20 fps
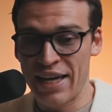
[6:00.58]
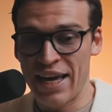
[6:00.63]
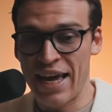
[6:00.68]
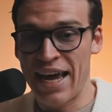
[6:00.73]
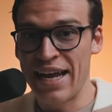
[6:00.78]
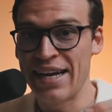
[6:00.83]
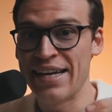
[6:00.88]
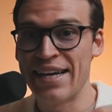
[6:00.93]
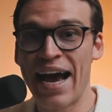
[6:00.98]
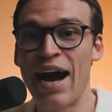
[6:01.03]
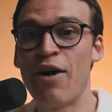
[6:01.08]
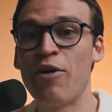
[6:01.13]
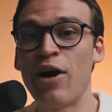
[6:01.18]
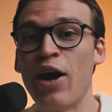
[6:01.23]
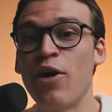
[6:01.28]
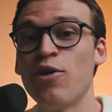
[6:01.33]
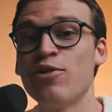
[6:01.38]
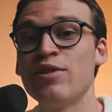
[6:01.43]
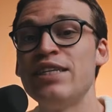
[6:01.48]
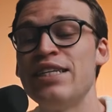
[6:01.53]
And now
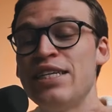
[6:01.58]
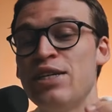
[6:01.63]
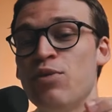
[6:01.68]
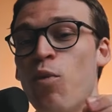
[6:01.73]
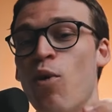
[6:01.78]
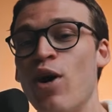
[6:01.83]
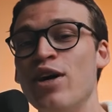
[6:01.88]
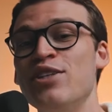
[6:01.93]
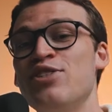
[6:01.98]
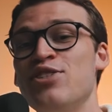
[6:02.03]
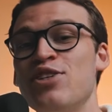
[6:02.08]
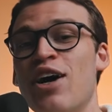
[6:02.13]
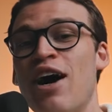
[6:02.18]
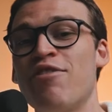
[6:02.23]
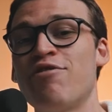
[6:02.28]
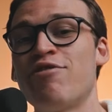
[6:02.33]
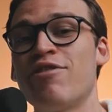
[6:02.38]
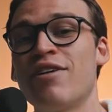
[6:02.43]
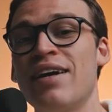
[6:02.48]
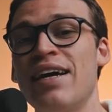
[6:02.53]
I only need one
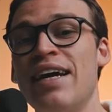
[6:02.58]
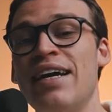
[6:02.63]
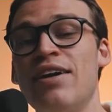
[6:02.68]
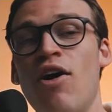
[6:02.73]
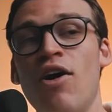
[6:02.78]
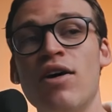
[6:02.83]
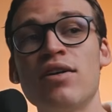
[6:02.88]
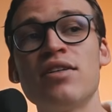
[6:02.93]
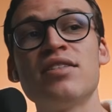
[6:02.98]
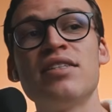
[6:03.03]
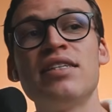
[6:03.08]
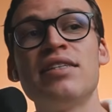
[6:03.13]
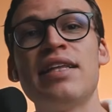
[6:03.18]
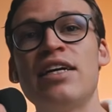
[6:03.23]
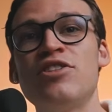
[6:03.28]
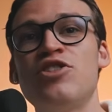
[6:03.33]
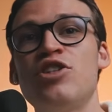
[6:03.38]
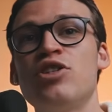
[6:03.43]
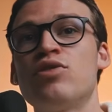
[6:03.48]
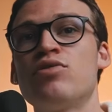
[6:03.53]
software. And honestly,
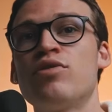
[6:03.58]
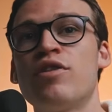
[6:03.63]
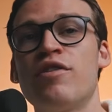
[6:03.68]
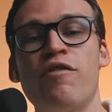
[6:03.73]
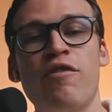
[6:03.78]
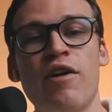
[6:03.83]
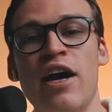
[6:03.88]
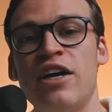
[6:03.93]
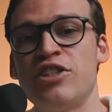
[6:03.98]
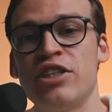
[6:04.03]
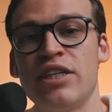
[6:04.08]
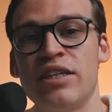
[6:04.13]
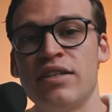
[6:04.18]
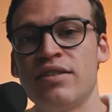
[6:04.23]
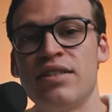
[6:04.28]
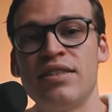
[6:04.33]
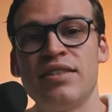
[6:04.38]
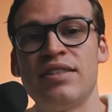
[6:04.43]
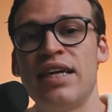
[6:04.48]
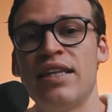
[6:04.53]
that's just
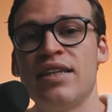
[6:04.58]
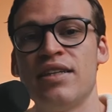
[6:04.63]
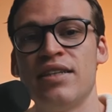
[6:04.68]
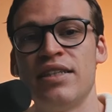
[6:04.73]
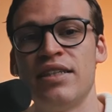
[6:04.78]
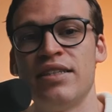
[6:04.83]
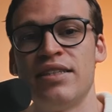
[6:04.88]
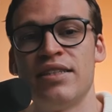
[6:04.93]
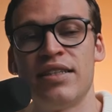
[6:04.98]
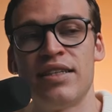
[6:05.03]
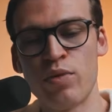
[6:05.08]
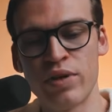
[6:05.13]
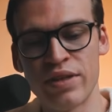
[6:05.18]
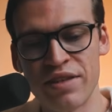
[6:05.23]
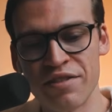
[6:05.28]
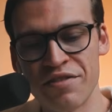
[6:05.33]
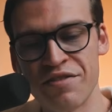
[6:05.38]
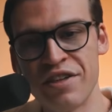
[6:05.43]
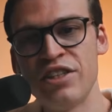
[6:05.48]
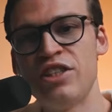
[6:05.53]
refreshing, to say the least. With
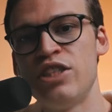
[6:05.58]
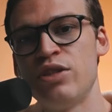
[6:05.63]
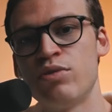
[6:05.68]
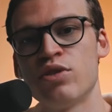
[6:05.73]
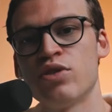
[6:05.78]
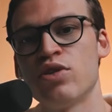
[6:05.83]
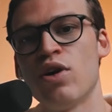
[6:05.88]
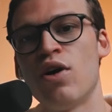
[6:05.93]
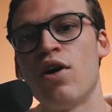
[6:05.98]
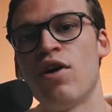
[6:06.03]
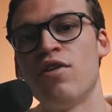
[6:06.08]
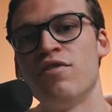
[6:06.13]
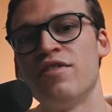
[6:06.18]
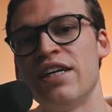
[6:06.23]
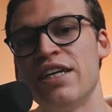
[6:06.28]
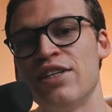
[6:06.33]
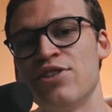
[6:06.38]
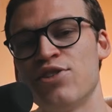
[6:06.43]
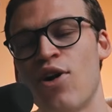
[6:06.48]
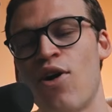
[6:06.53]
Davinci Resolve,
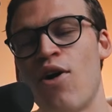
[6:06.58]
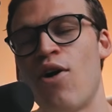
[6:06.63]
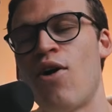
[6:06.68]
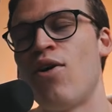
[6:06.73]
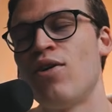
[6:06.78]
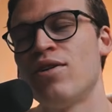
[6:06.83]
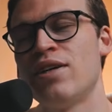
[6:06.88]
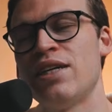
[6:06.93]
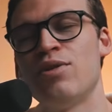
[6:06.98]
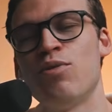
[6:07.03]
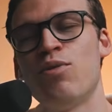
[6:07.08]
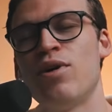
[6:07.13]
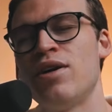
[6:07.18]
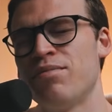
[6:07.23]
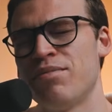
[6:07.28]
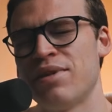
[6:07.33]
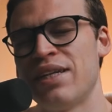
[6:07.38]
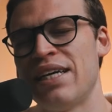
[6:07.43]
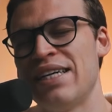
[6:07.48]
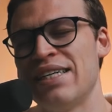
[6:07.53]
it's all in
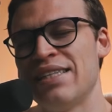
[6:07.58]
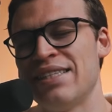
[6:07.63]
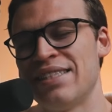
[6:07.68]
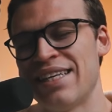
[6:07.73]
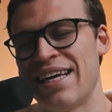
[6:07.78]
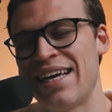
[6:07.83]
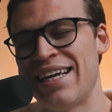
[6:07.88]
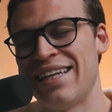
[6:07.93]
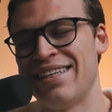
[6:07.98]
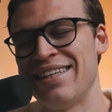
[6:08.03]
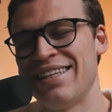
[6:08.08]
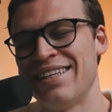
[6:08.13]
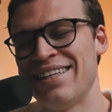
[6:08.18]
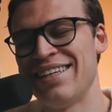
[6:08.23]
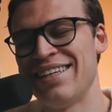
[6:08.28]
one place, and